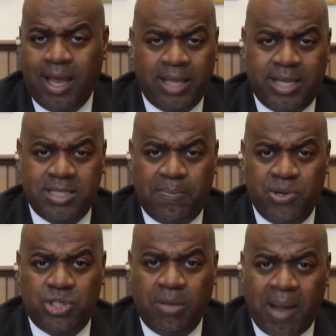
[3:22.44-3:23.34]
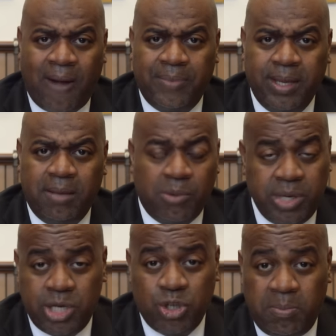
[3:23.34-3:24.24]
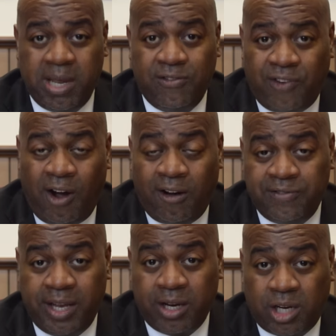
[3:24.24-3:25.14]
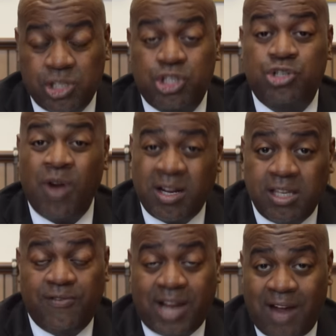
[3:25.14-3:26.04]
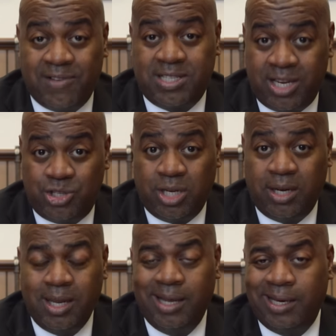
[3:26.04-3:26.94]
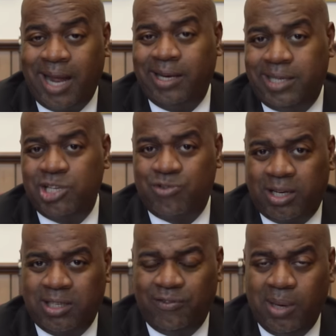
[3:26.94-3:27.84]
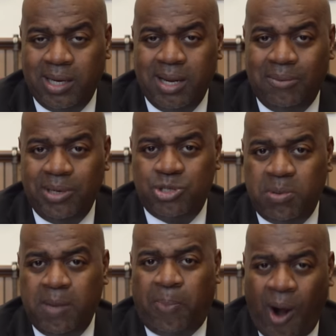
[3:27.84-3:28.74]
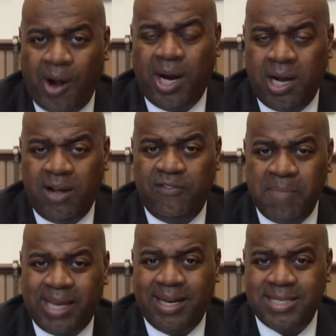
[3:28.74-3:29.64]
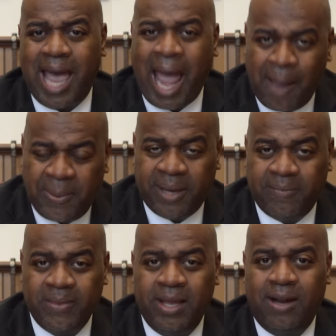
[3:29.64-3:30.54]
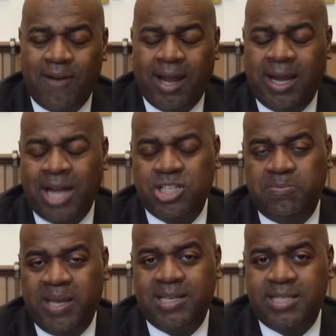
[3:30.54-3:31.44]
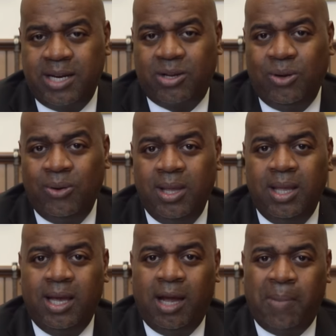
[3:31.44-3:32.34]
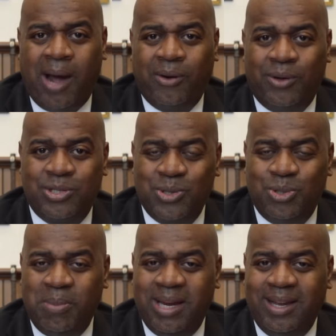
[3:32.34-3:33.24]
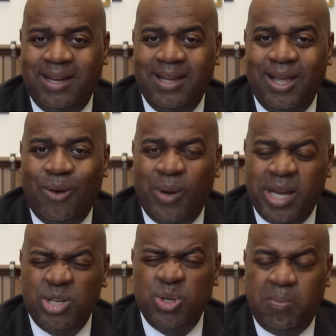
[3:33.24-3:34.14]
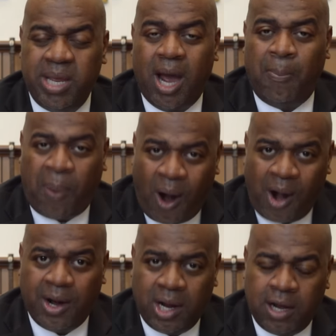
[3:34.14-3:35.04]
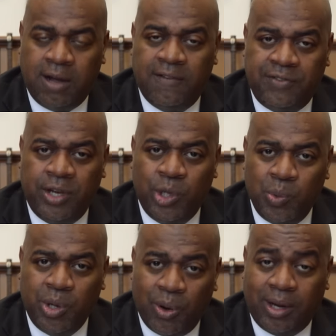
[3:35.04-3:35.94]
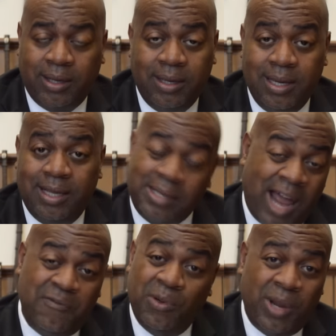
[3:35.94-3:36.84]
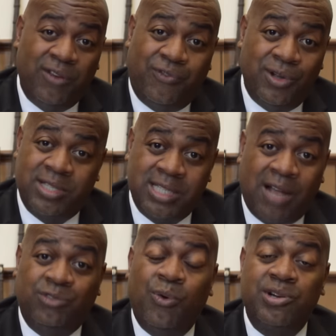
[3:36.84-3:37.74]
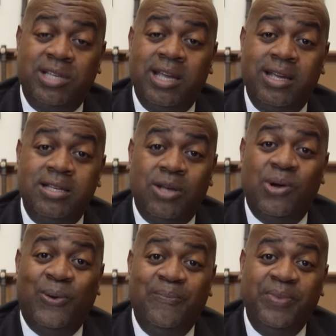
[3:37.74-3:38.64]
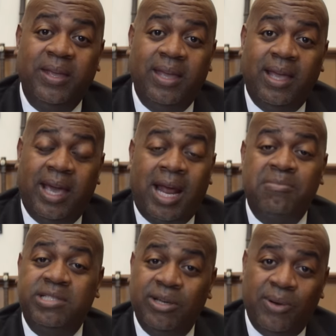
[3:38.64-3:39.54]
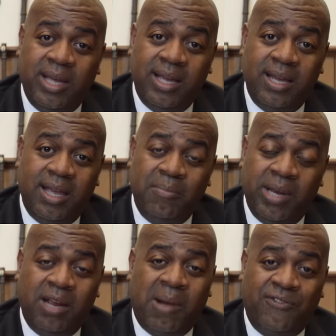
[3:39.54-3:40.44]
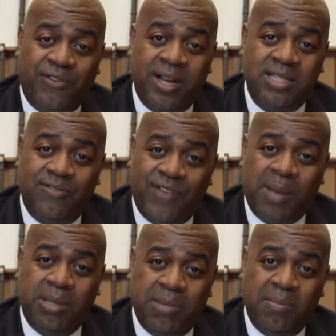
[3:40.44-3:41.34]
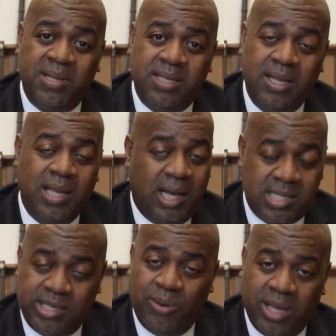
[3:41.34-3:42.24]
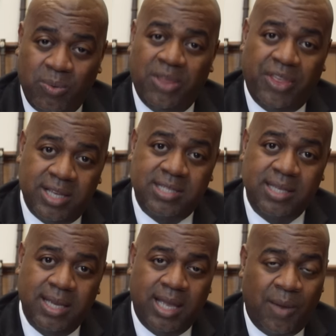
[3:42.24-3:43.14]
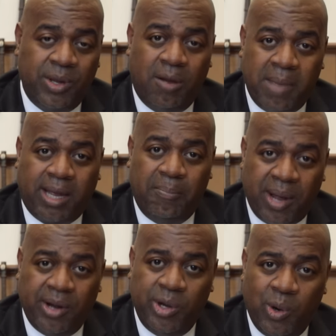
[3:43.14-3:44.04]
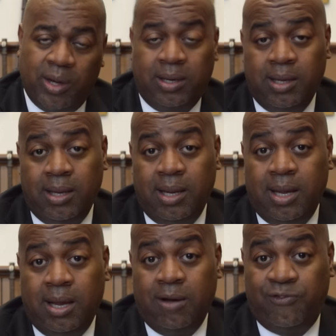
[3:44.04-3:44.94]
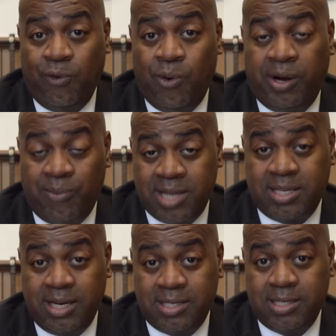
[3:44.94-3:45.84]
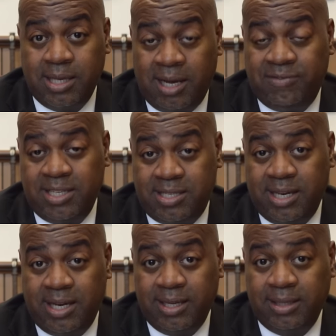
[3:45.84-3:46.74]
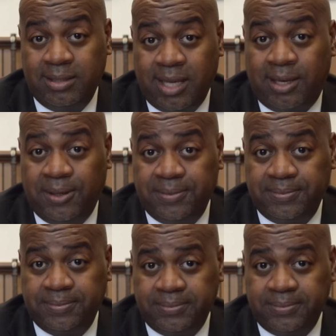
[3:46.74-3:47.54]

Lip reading: and doesn't push them out. We need you to be involved in a constructive conversation, not a destructive one. We need you to be a part of making this happen, right, and not just being cynical about it on social media. We need you to be a part of the new Newark that I've been waiting for since I was 14 years old. And I'm still here, and many of my friends and family members are still here with us. And we're going to make a better Newark for the residents of this city. Thank you.